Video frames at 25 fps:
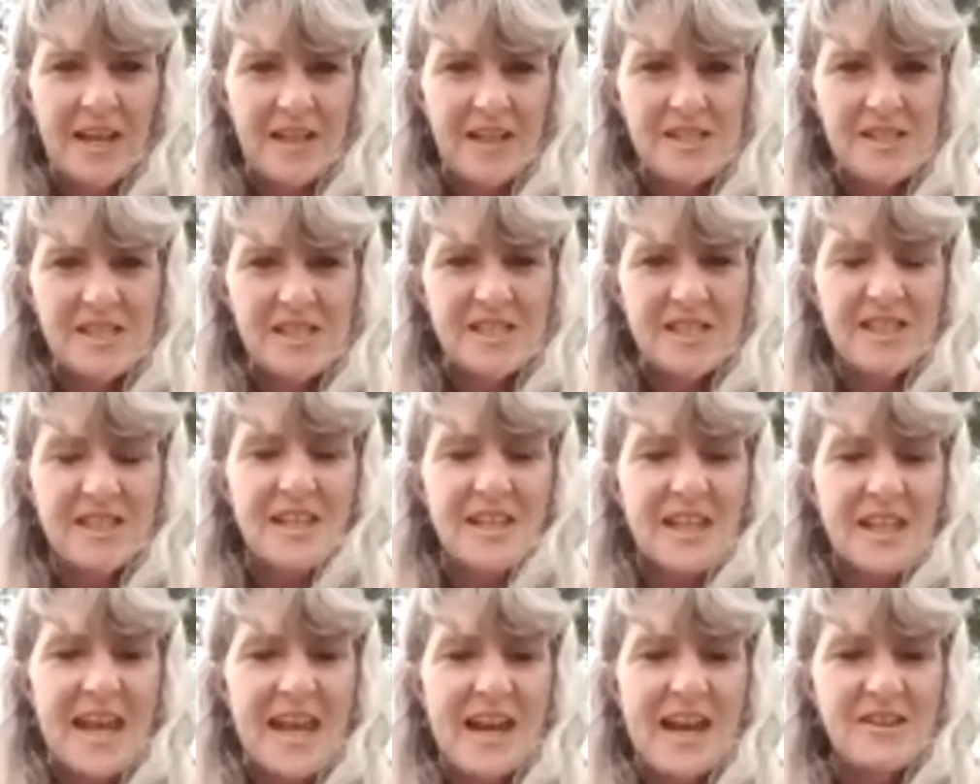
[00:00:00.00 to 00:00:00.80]
still
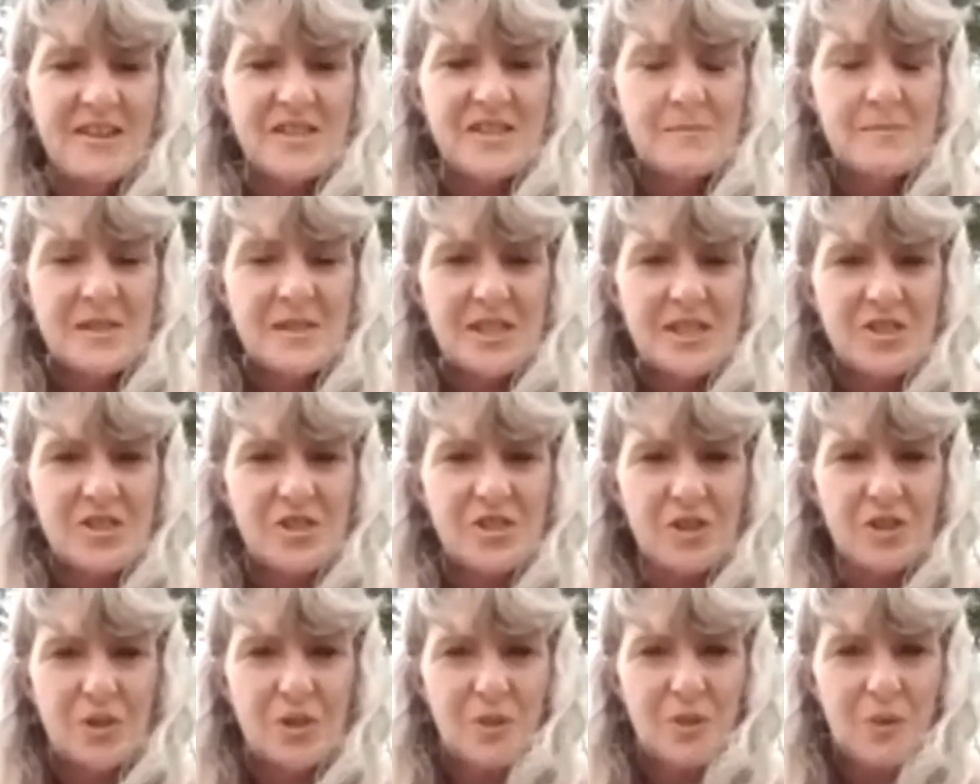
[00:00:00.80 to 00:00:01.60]
allows me
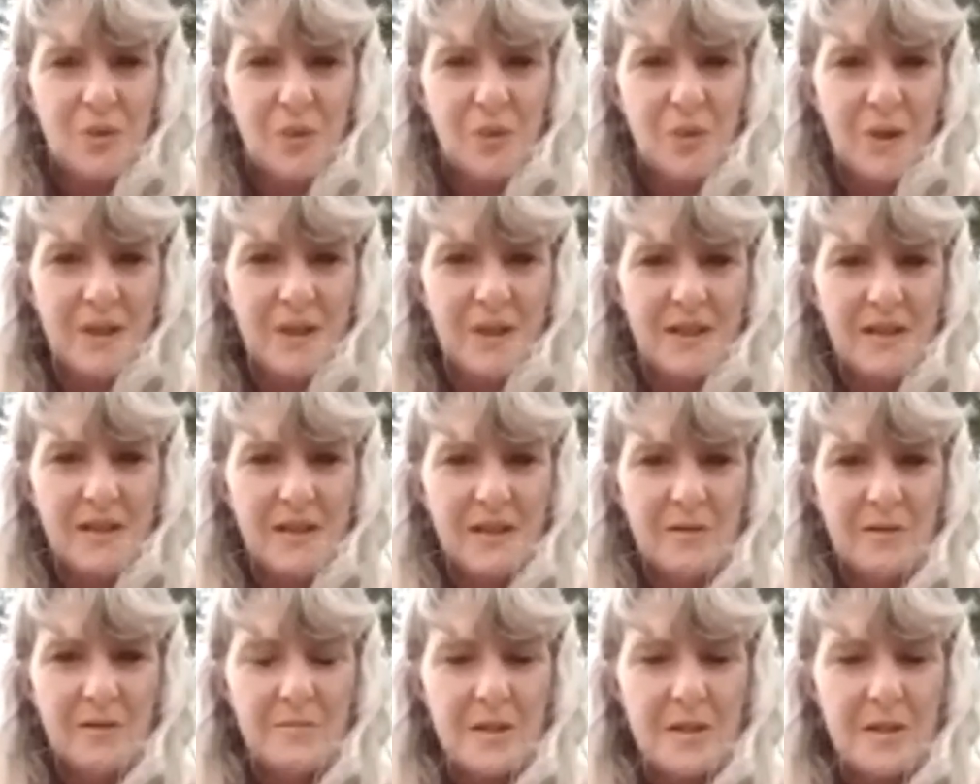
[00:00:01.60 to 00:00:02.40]
to
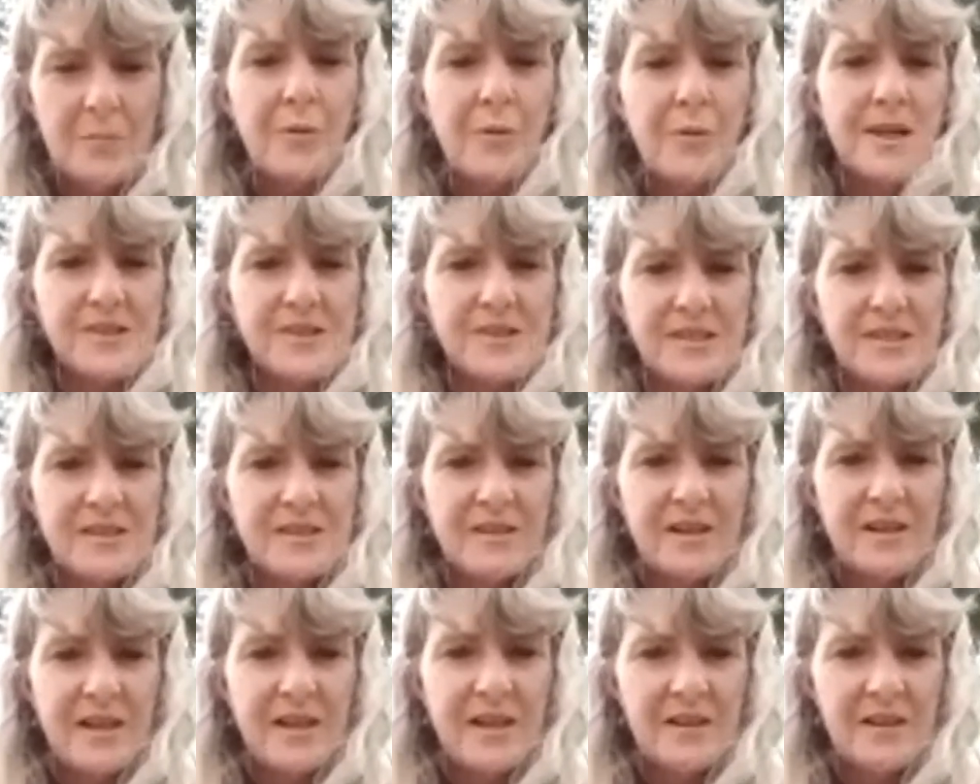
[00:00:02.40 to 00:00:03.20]
be
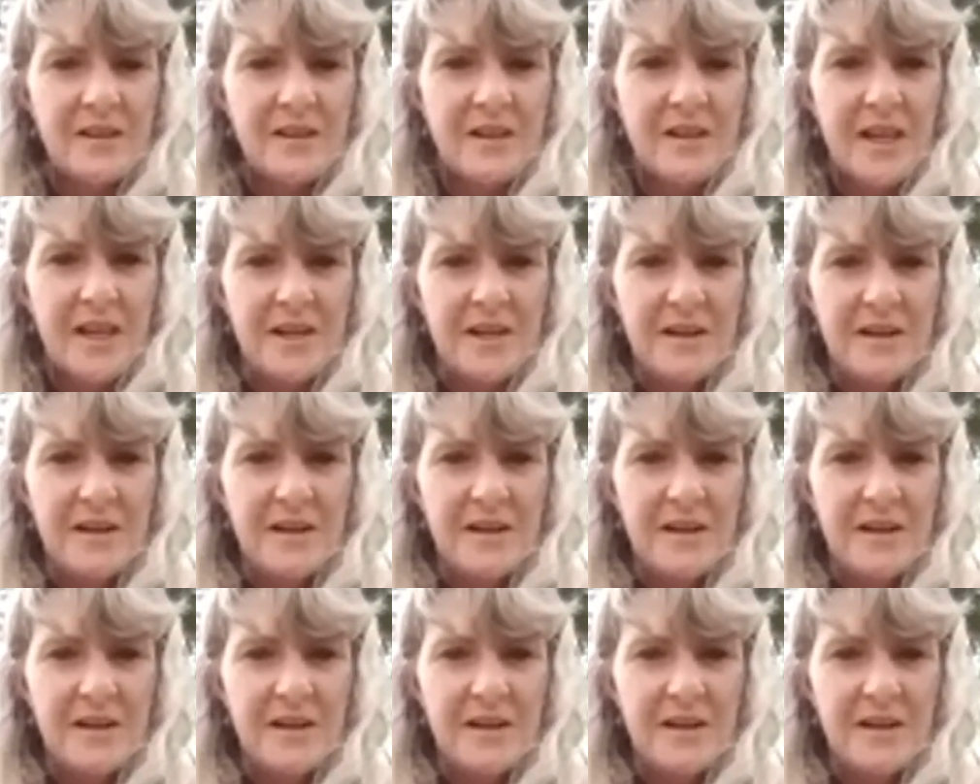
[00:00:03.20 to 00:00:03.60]
present and help